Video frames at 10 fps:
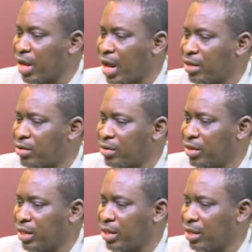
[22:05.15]
I don't
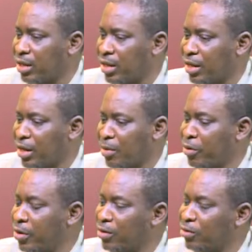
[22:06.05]
think uh, I'm
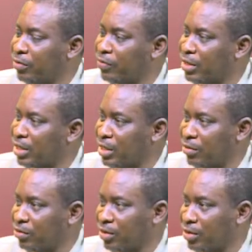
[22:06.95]
not here to defend
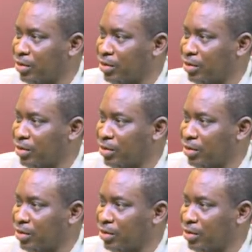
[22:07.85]
NLC.